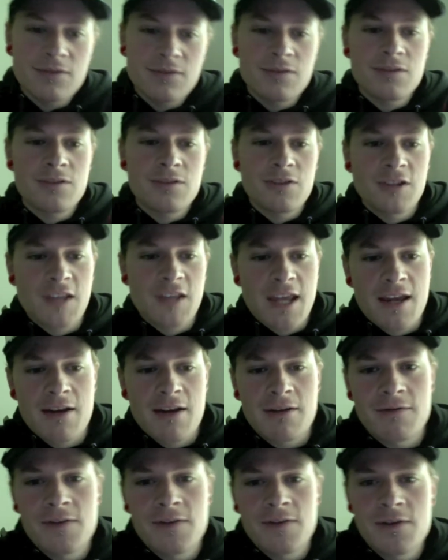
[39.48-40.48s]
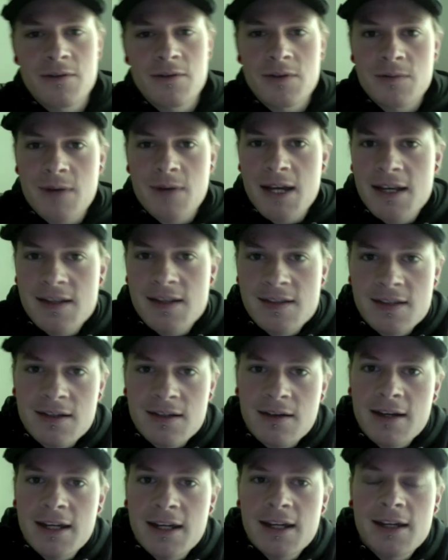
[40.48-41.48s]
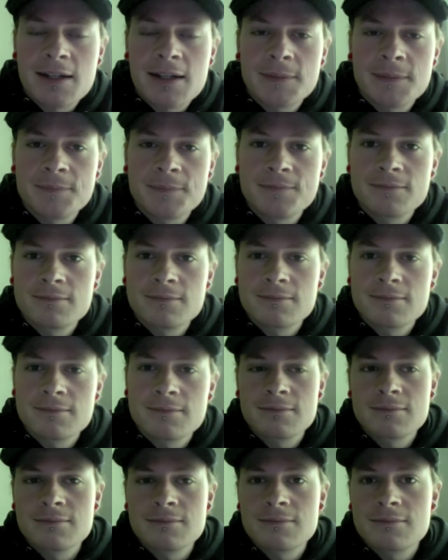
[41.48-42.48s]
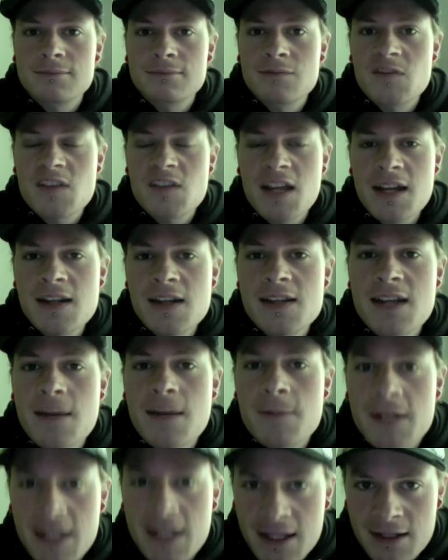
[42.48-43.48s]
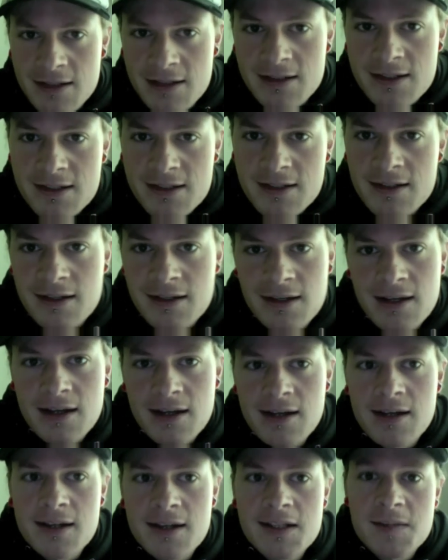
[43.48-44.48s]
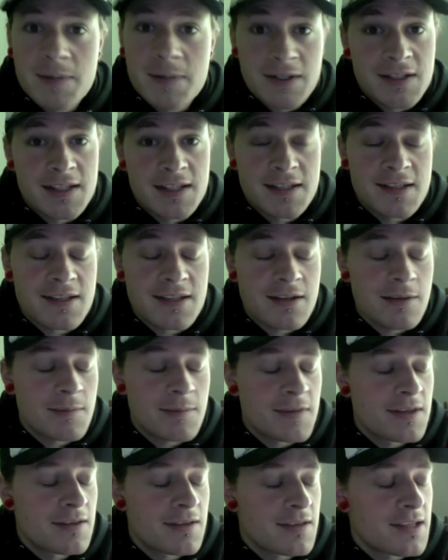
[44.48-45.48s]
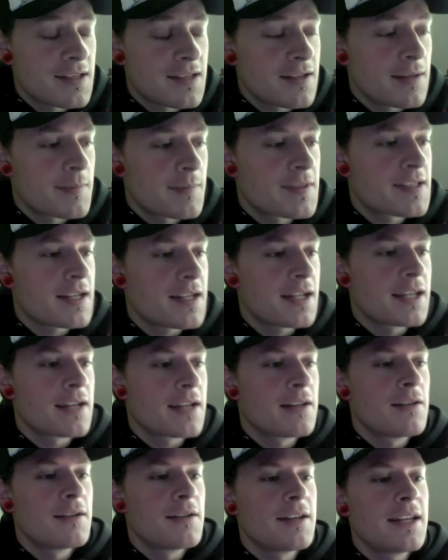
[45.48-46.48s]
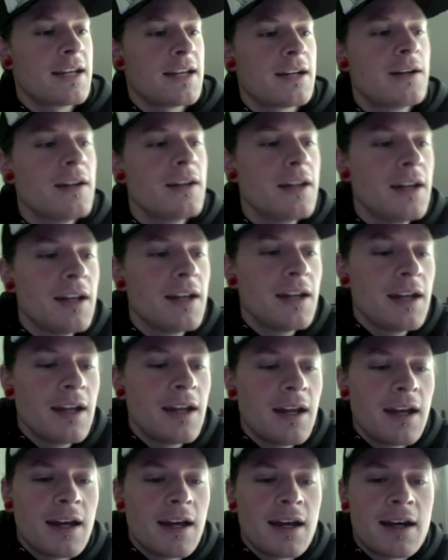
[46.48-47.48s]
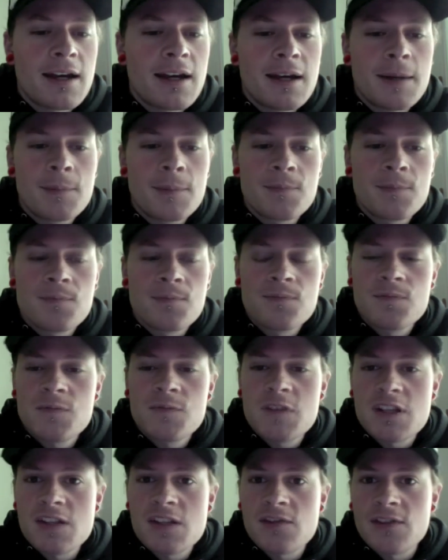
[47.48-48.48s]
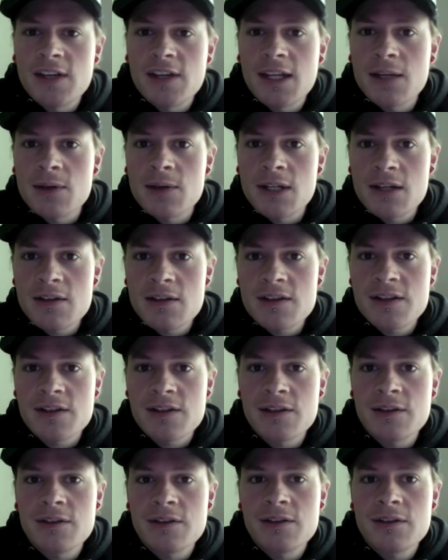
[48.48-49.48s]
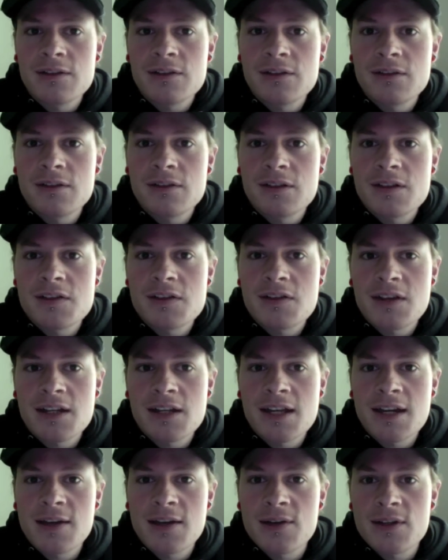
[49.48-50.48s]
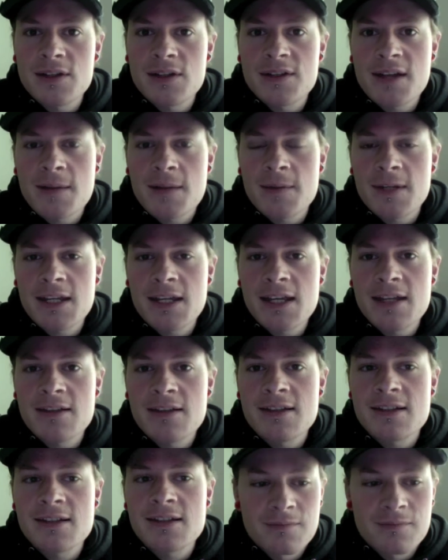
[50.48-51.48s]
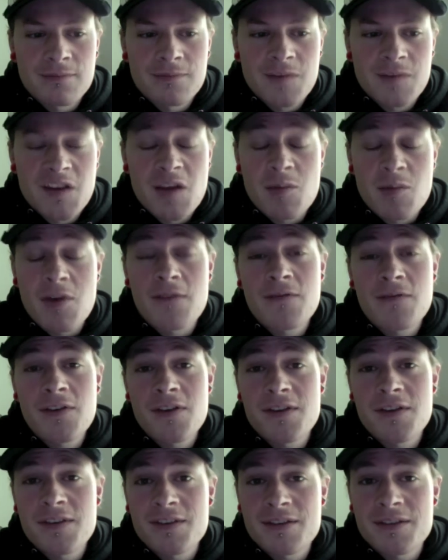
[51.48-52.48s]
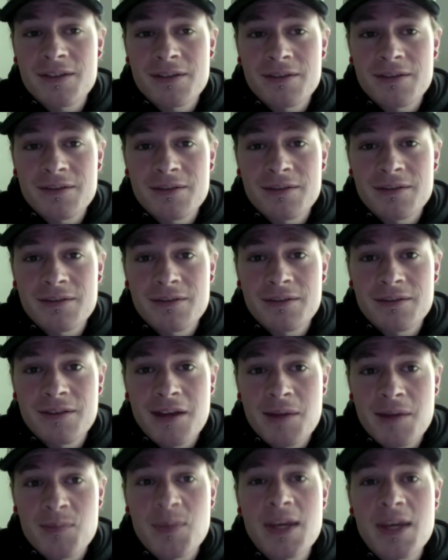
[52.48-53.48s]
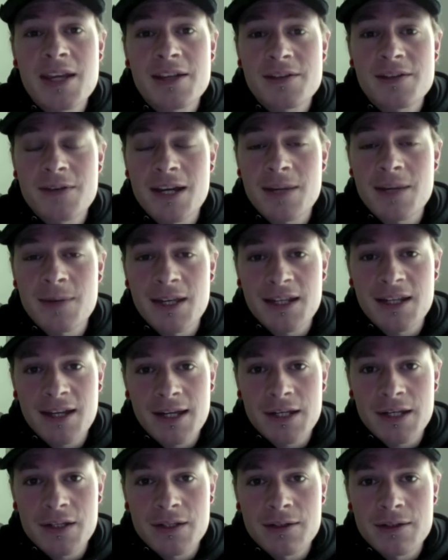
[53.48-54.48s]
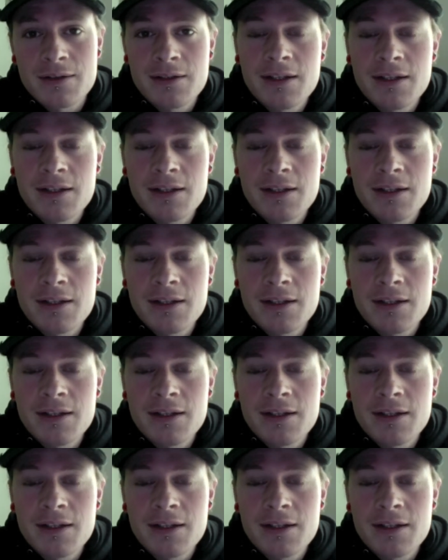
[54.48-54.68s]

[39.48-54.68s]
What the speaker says: share a few of the ways that I study Japanese, especially since I'm studying a lot now. Just for anyone else who is trying to get good at Japanese. So my first and biggest recommendation